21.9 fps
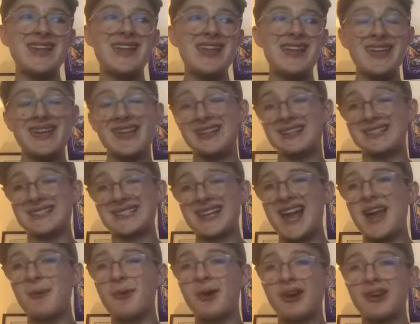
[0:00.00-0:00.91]
in
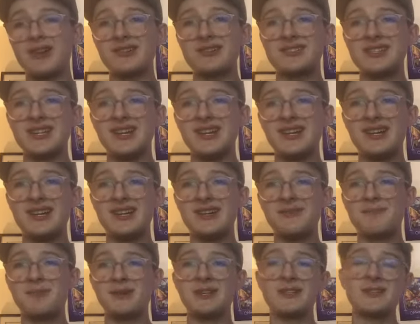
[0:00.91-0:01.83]
Skywalker
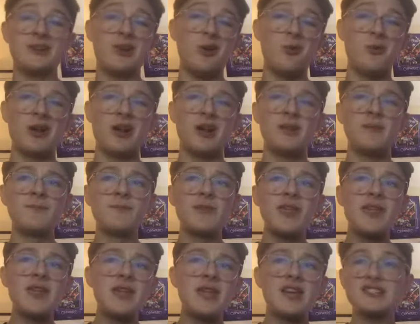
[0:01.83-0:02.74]
Saga, but oh well.
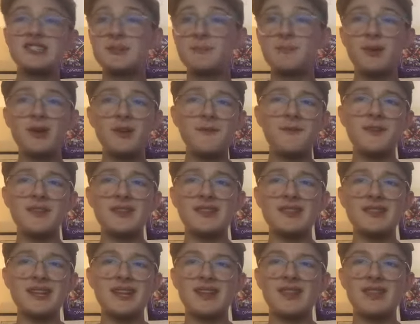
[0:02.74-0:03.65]
It's the
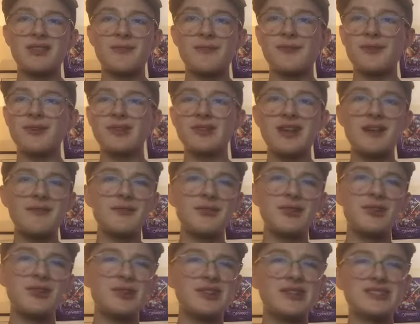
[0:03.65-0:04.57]
perfect length for a
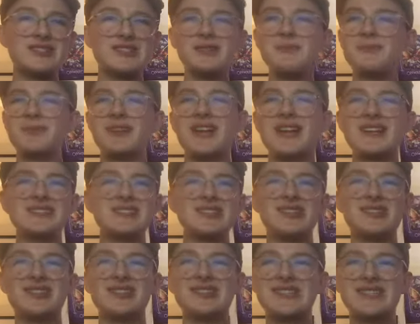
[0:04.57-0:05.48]
level. It simply has
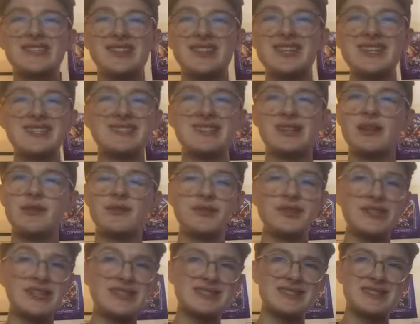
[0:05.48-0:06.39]
all the little things a
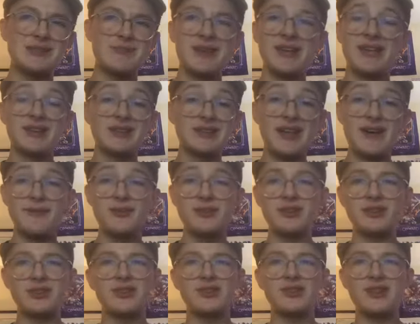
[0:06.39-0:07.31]
level needs to make a
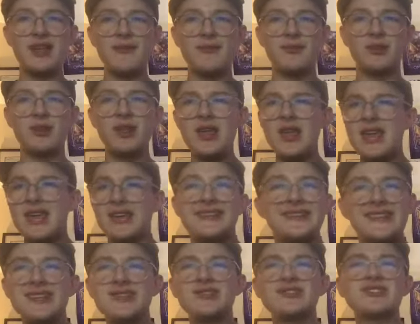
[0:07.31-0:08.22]
level a good level.
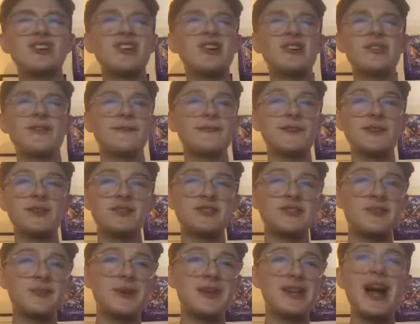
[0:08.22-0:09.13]
It tickles all the
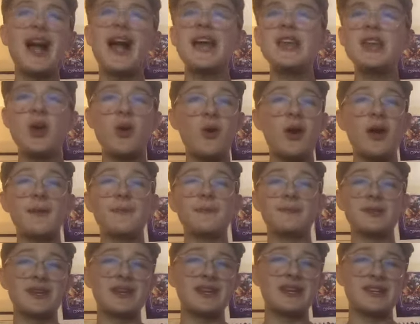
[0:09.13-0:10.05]
feels for me. I know
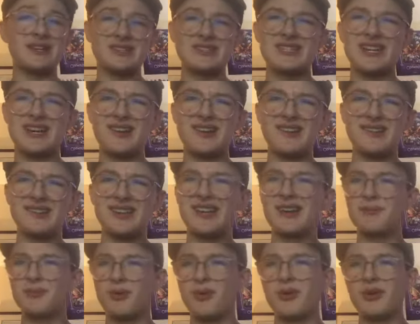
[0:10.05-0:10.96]
I'm beginning to sound
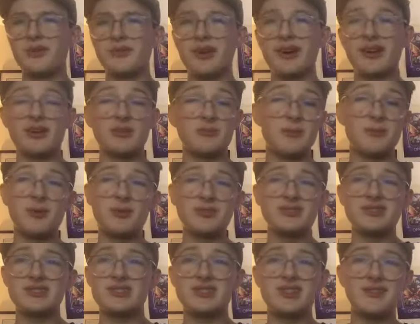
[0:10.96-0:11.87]
like a broken record, but
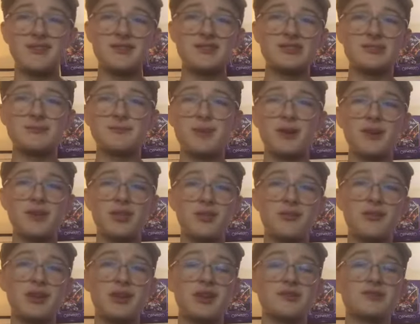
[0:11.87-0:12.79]
most of the levels in Part
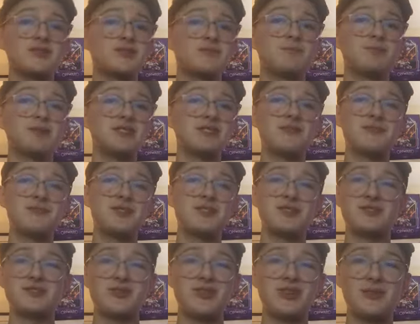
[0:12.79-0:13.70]
3 are just
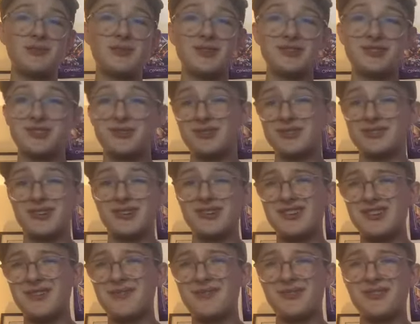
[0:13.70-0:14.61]
blissfully enjoyable, so it's
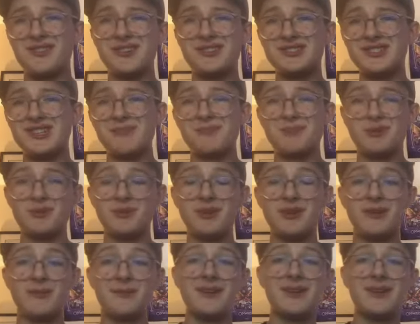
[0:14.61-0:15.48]
hard to differentiate between them.